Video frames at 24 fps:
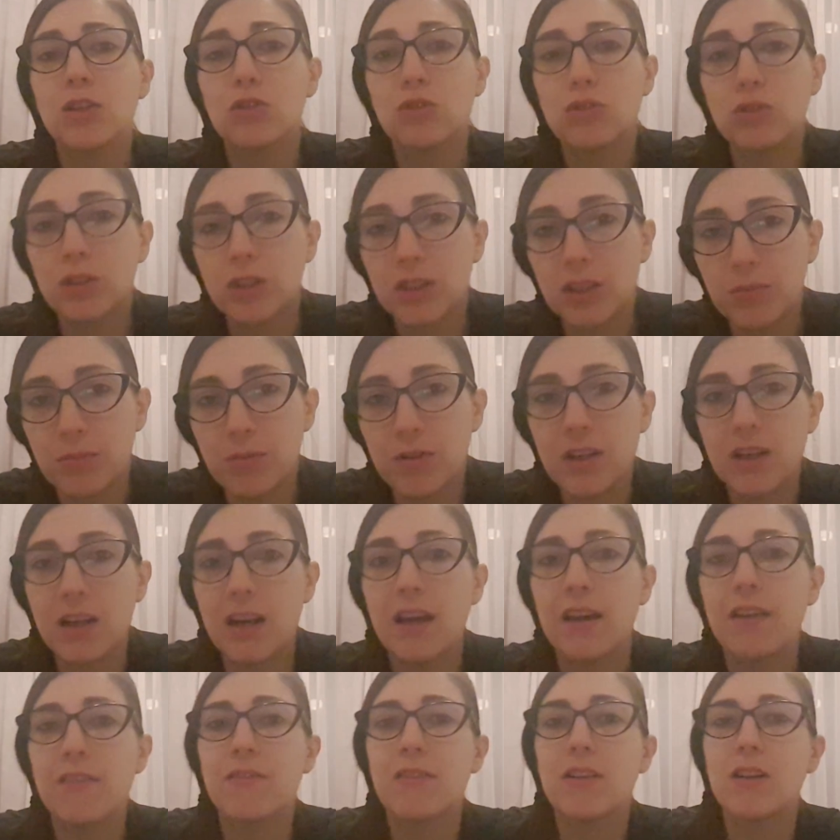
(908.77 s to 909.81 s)
to keep the
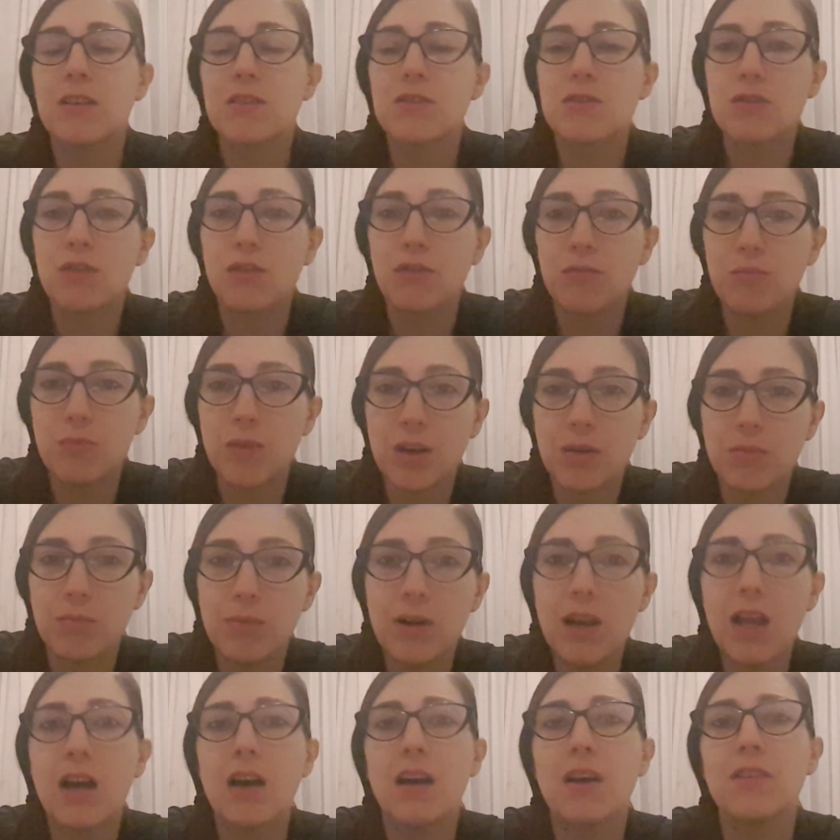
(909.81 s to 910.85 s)
levels of my
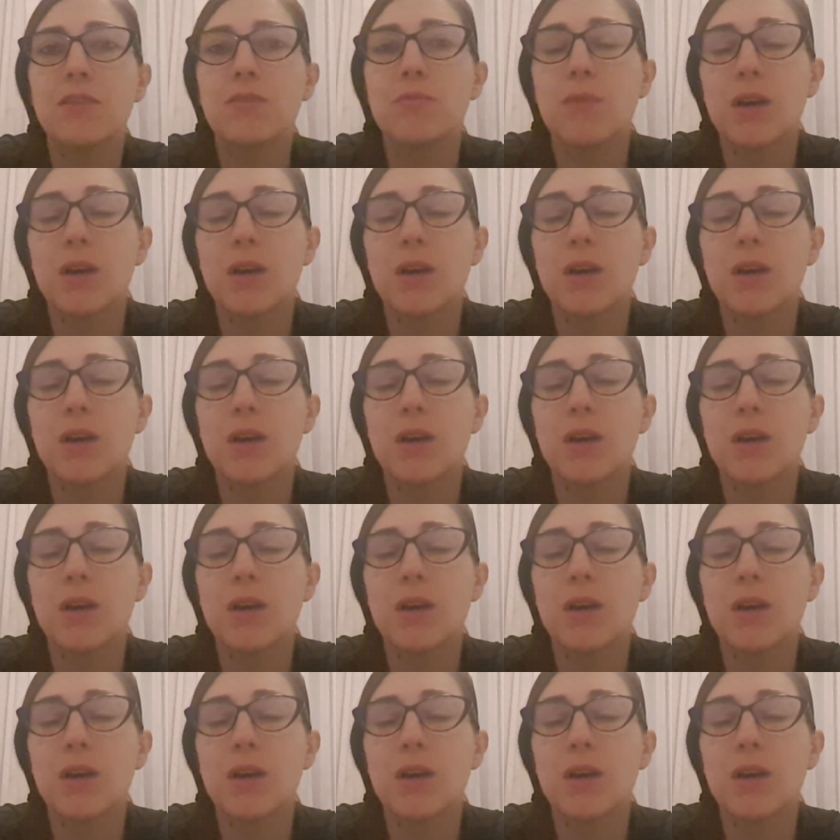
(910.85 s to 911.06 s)
blood,